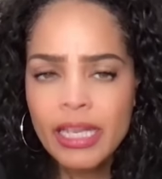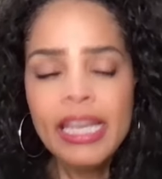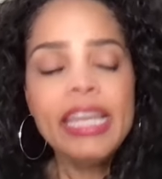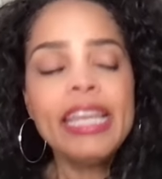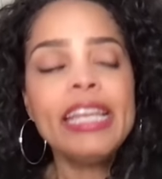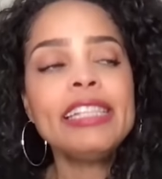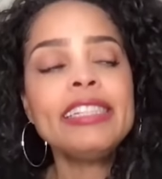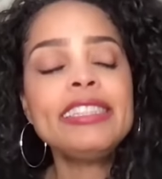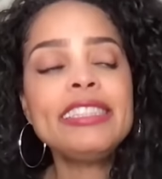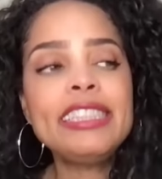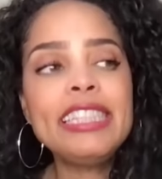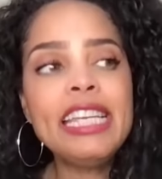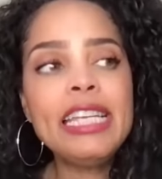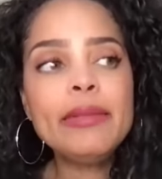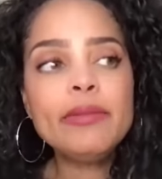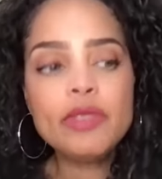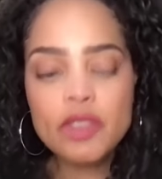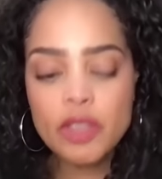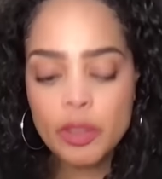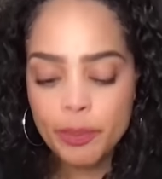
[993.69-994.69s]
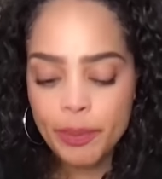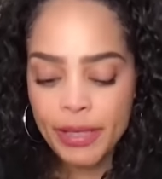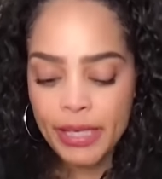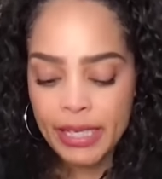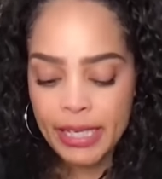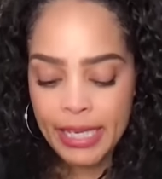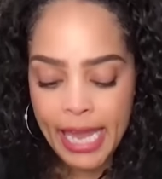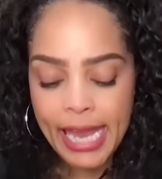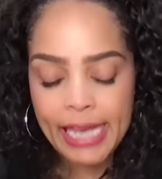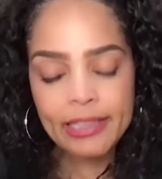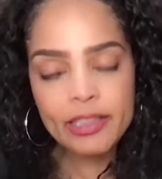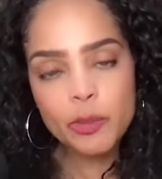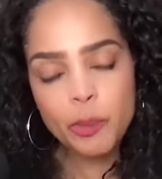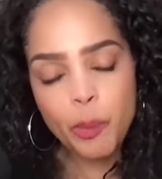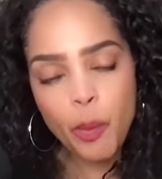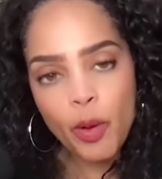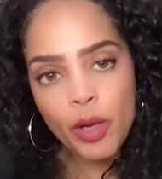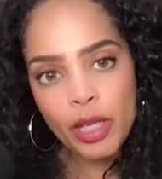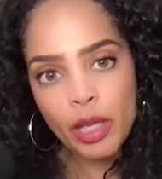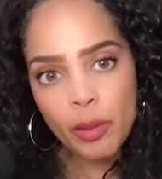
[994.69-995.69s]
He seems to be a
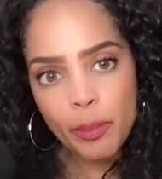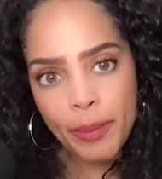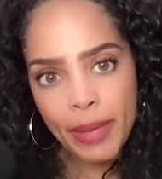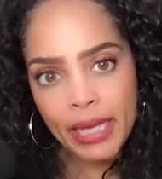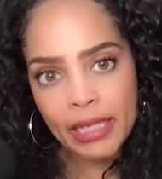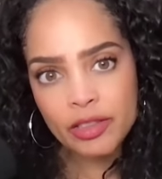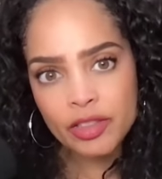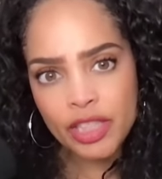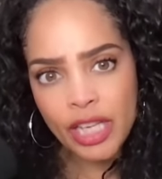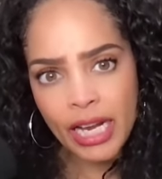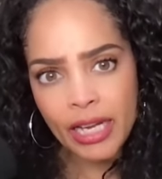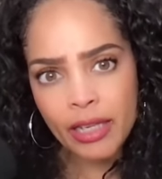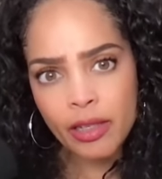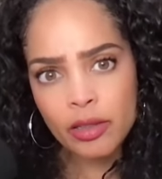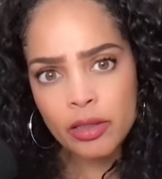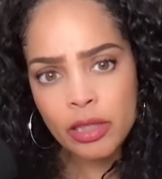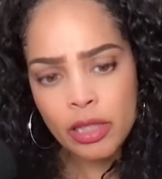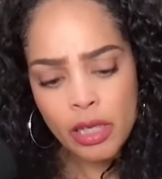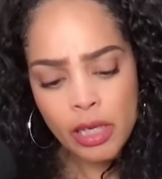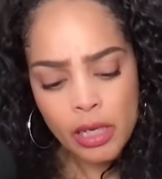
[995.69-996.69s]
spoiled man child